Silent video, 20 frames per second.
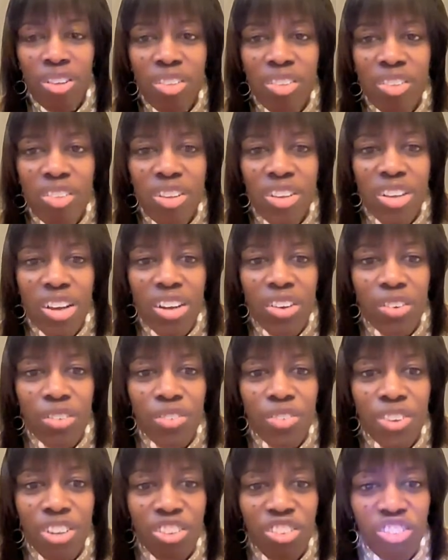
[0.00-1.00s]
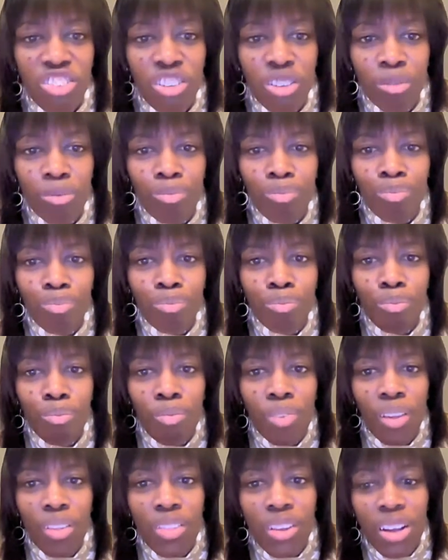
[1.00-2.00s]
So this is a cuttlefish.
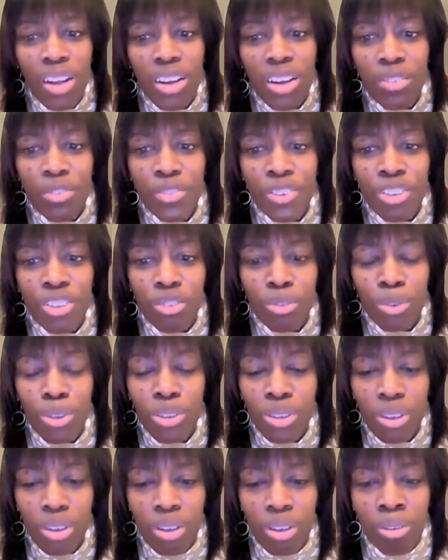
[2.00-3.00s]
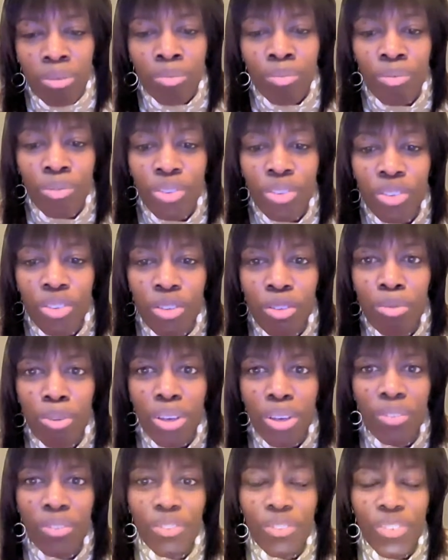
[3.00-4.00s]
The cuttlefish will,
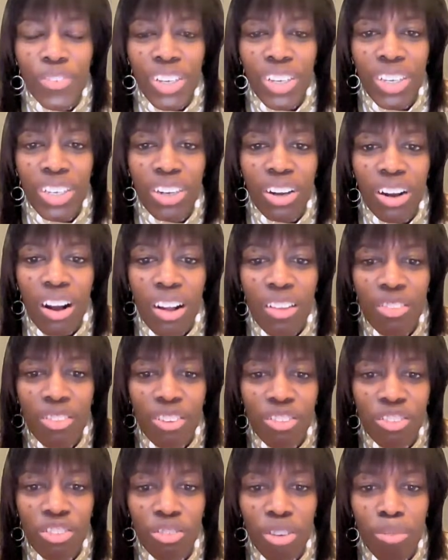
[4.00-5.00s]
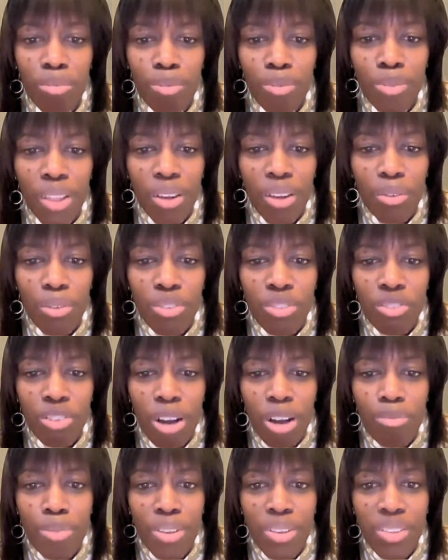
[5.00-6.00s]
excuse me, feed on the shrimp that
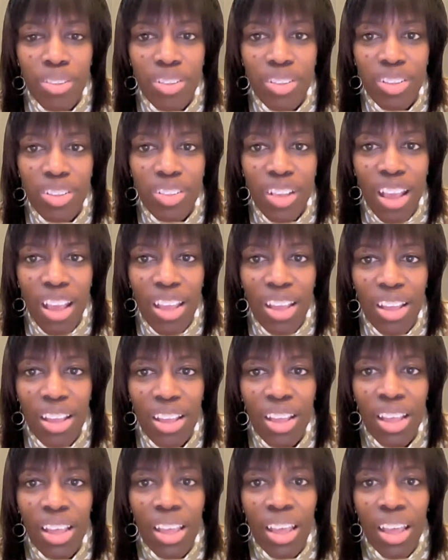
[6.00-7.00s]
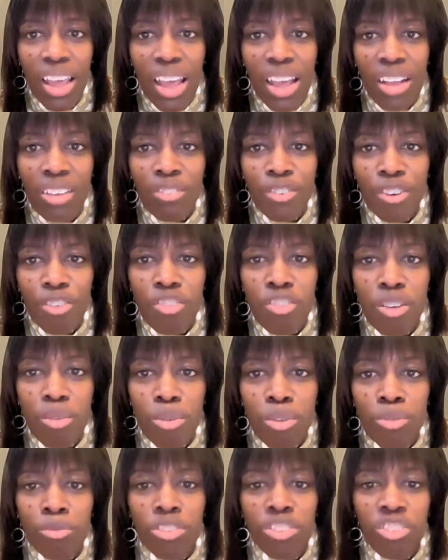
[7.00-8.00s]
was dropped into the tank. And
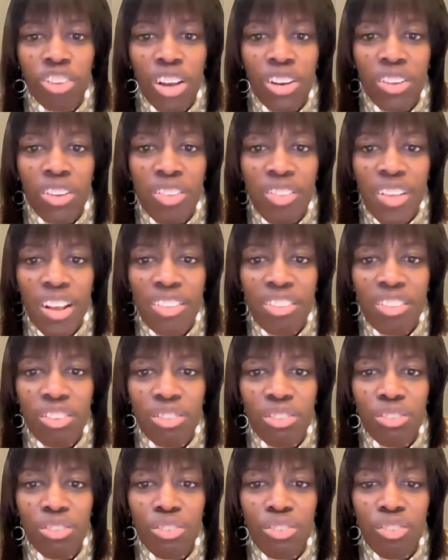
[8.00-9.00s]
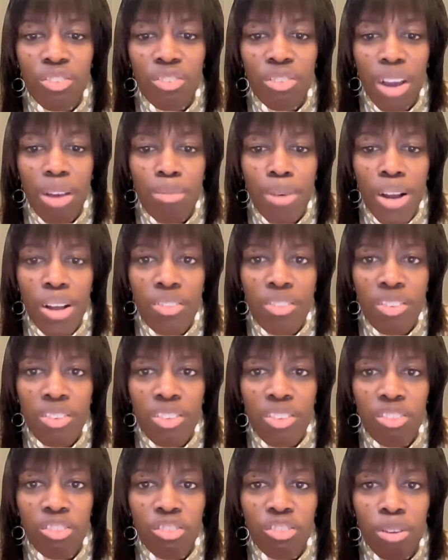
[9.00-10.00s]
first it will reach out its tentacles, grab
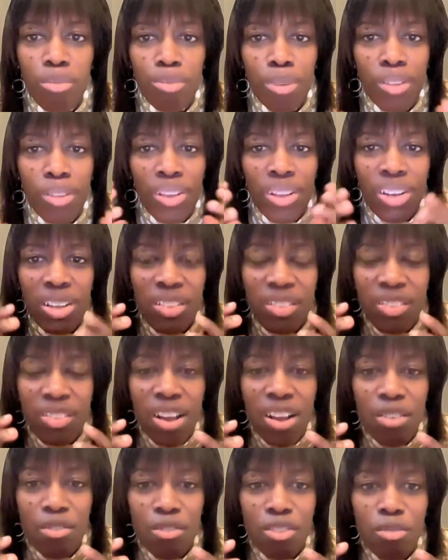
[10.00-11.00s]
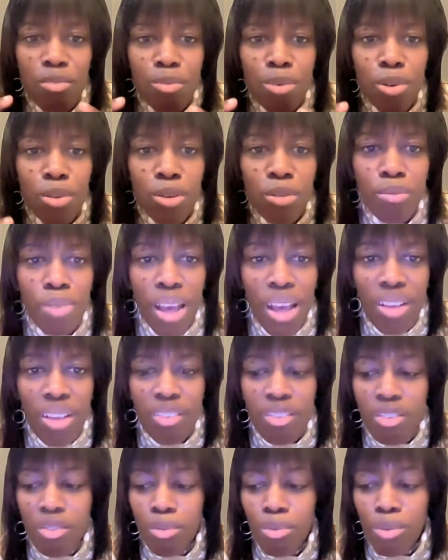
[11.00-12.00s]
onto the shrimp, and then inside of its buccal
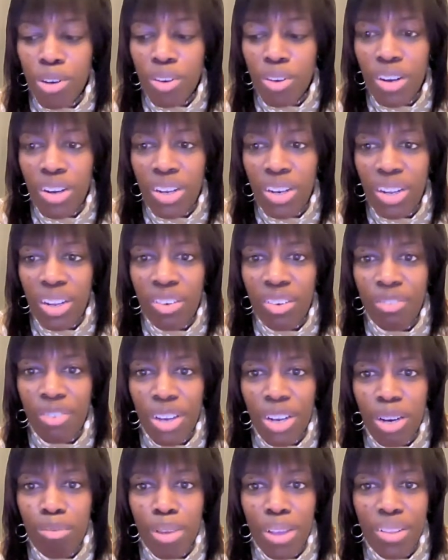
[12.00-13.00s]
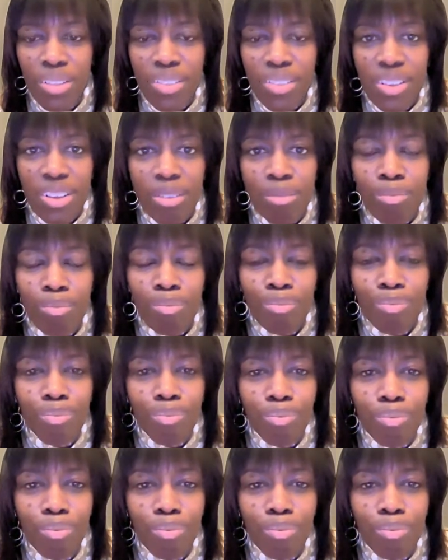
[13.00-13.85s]
mass is where it envenomates it.